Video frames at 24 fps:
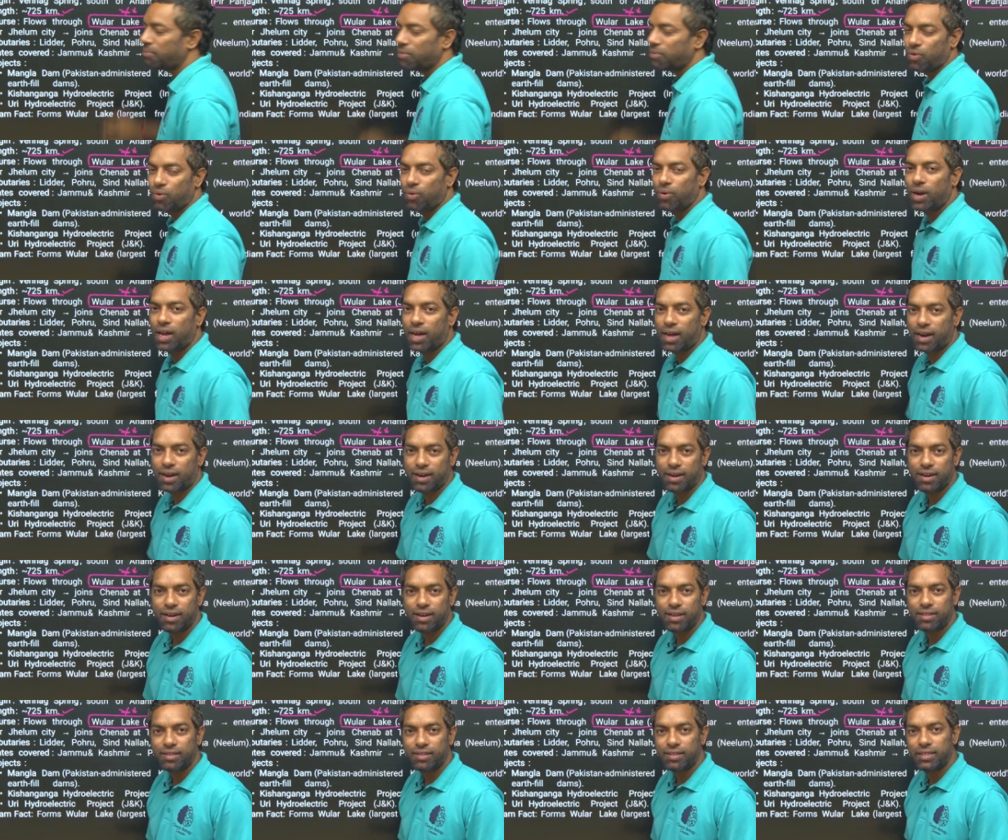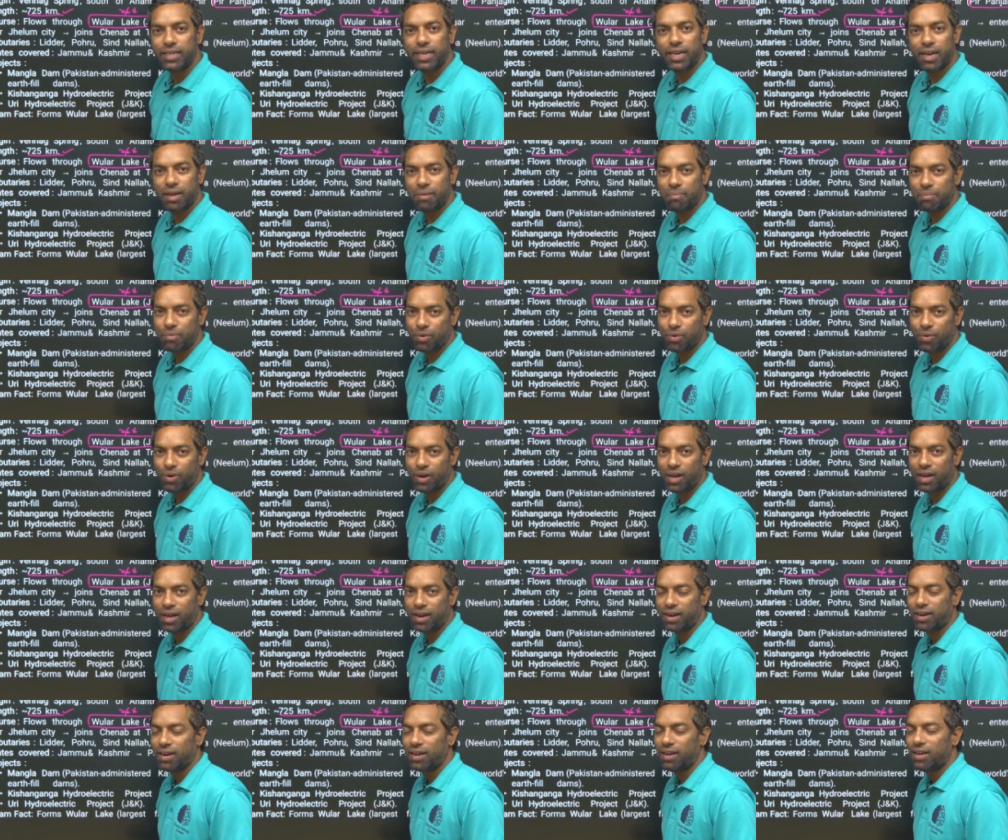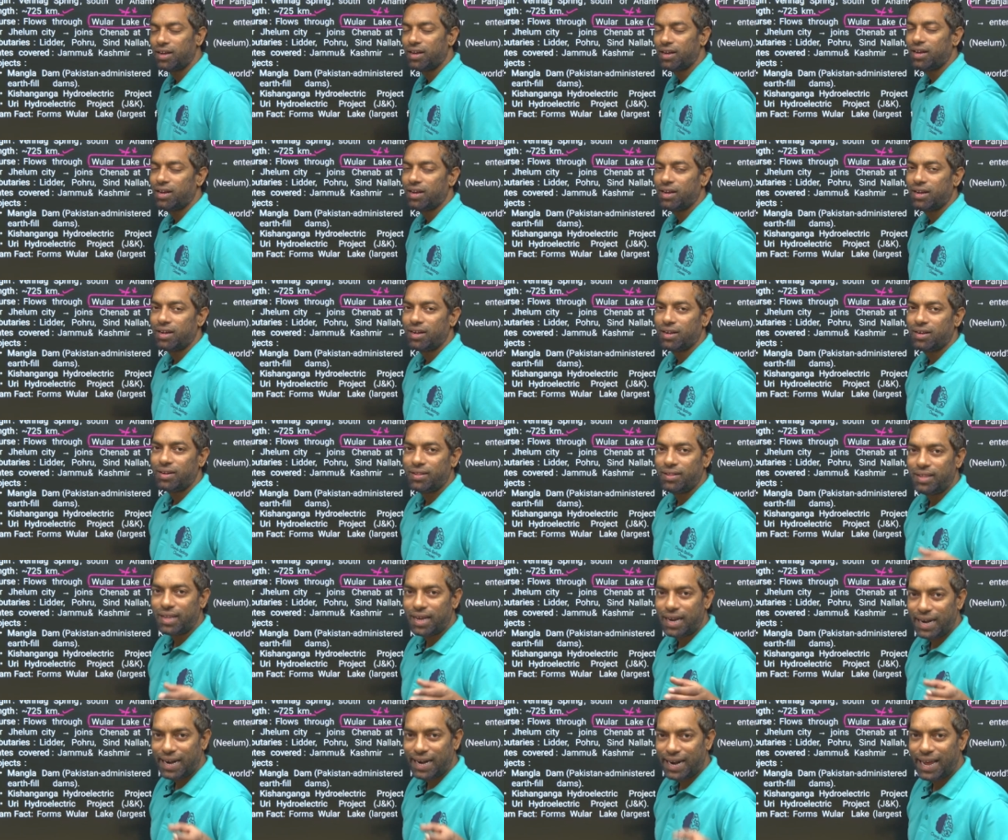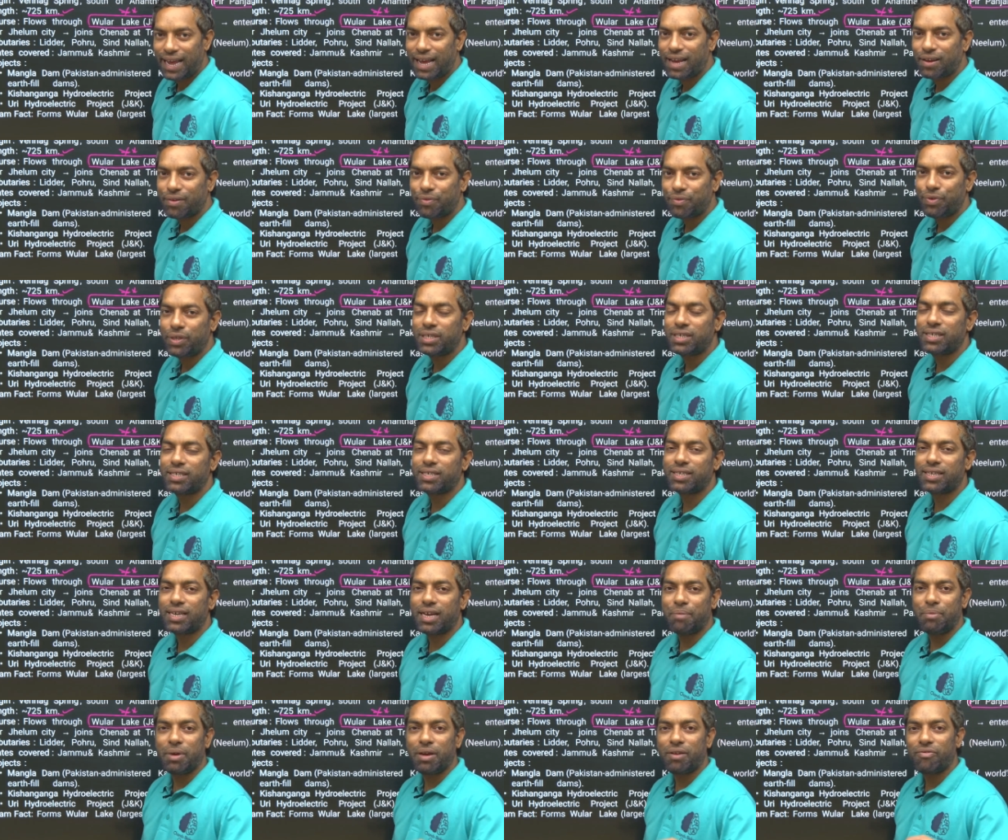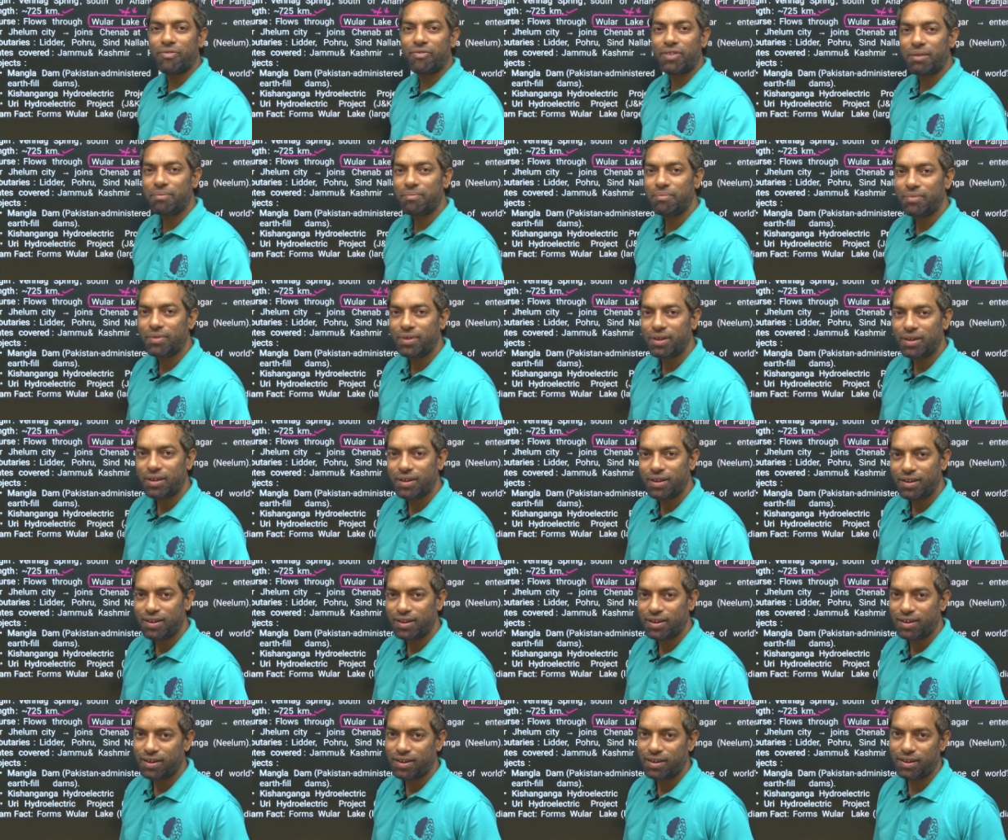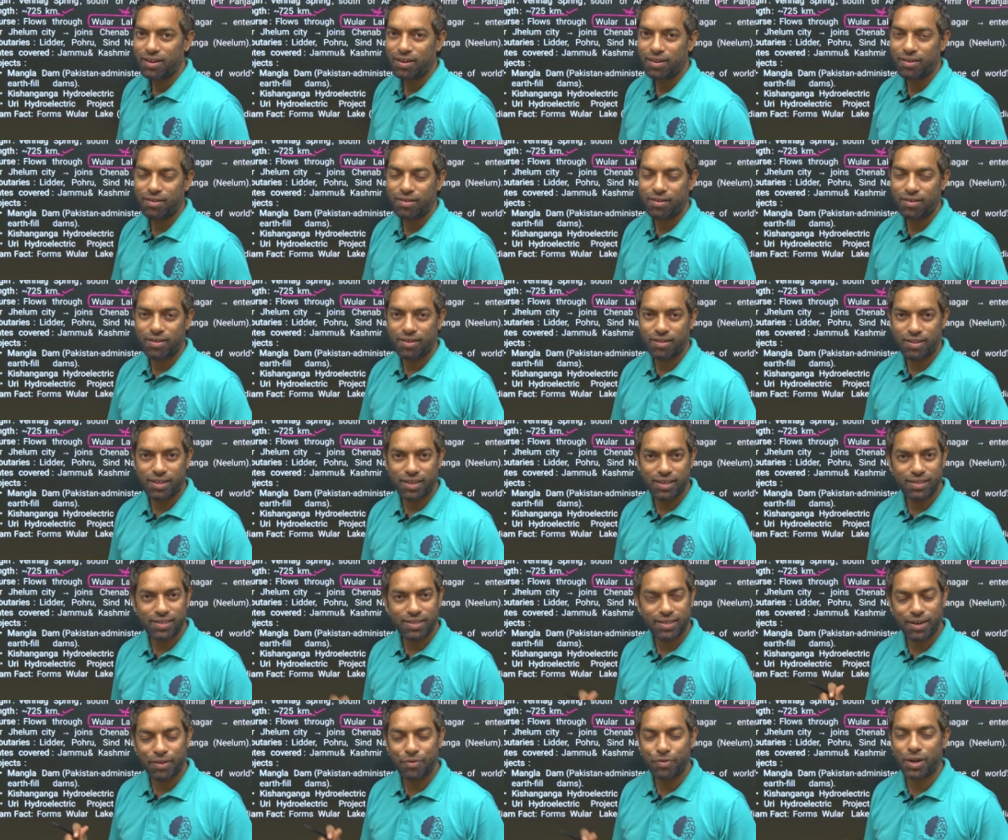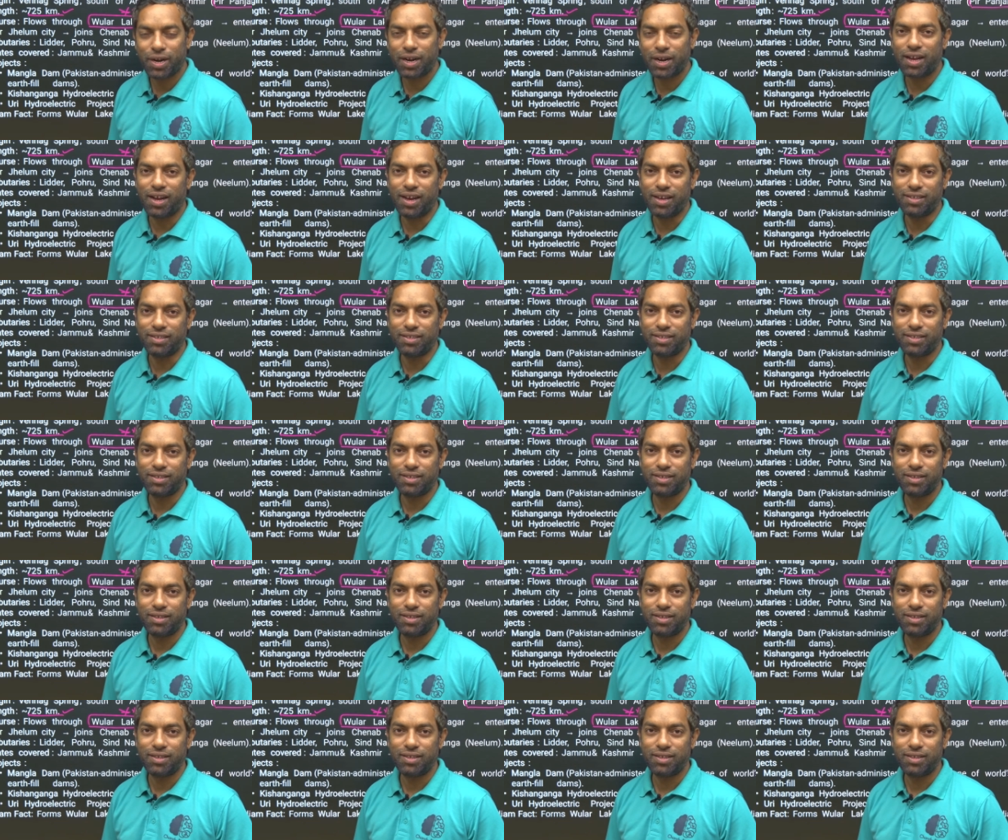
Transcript: Ular. The lake which is coming from this river, guys.